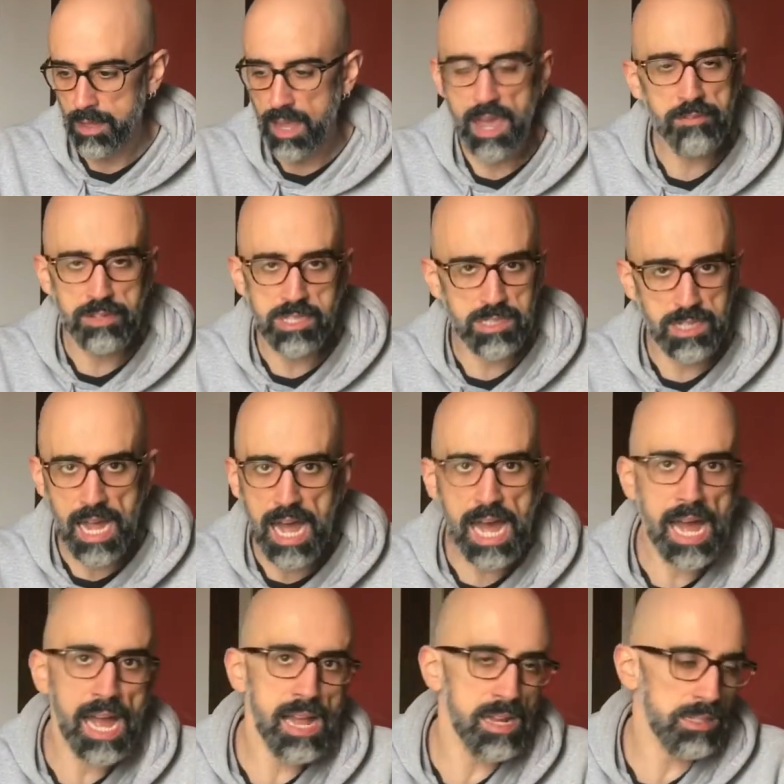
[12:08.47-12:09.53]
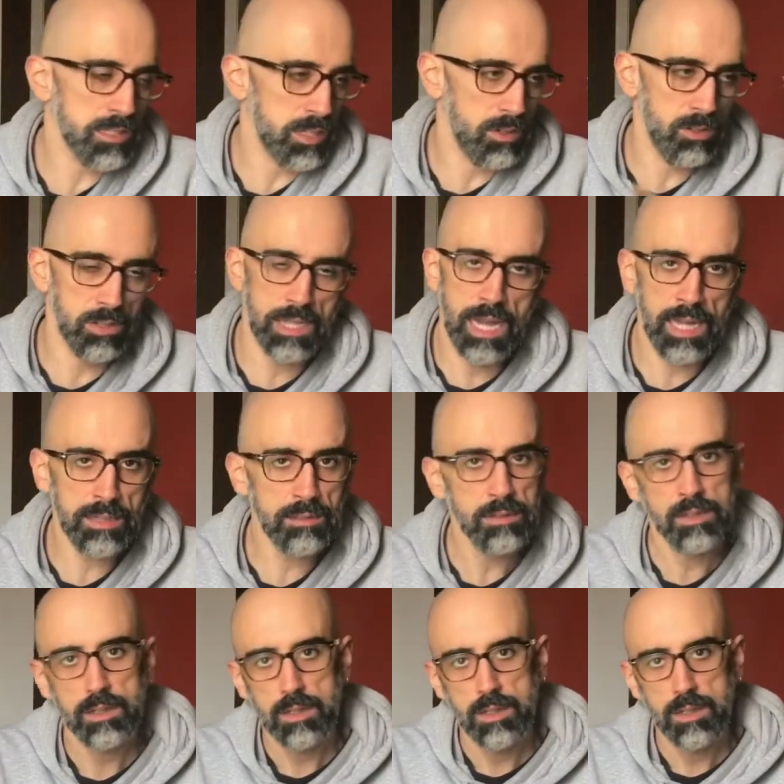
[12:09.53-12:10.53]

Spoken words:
heavy styles and all that.